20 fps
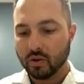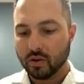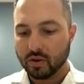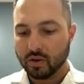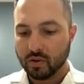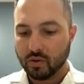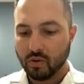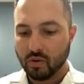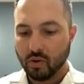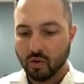
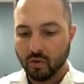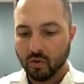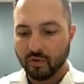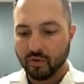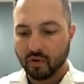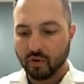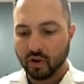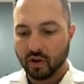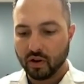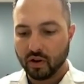So
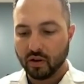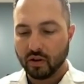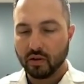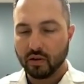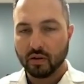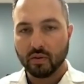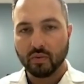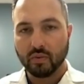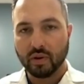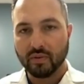overall,
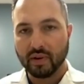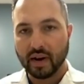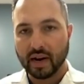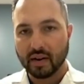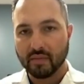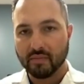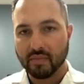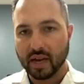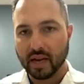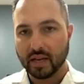we
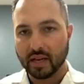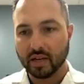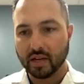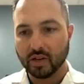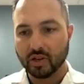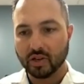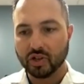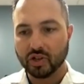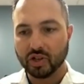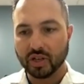recommend
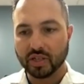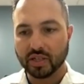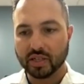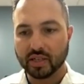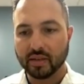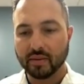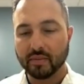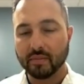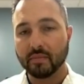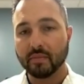just
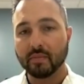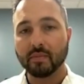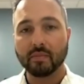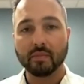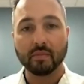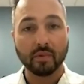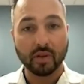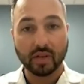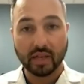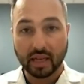
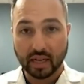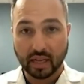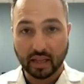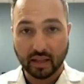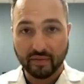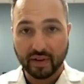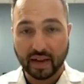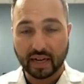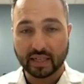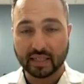getting the
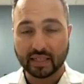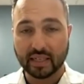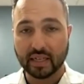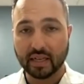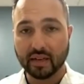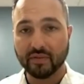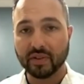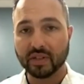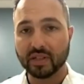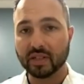vaccine
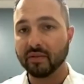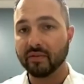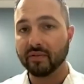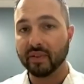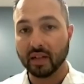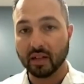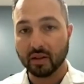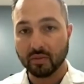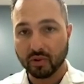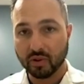if it's
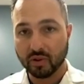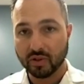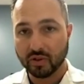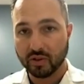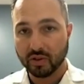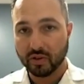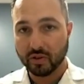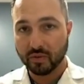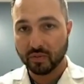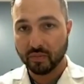available to
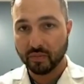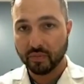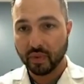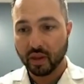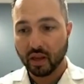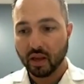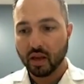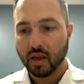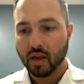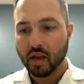you
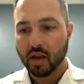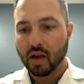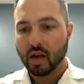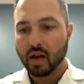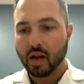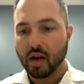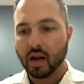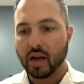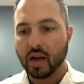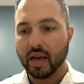
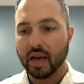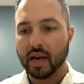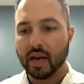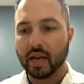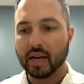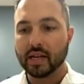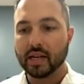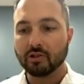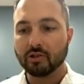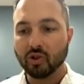
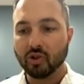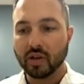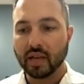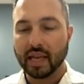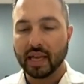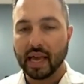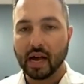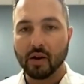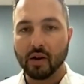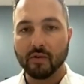and
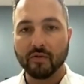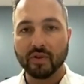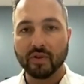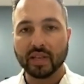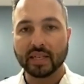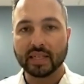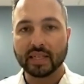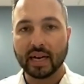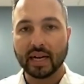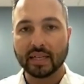looking out for the
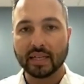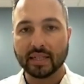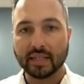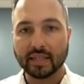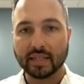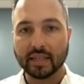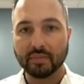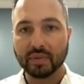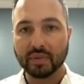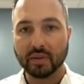signs and
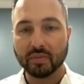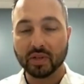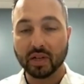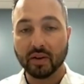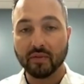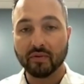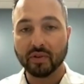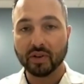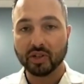symptoms of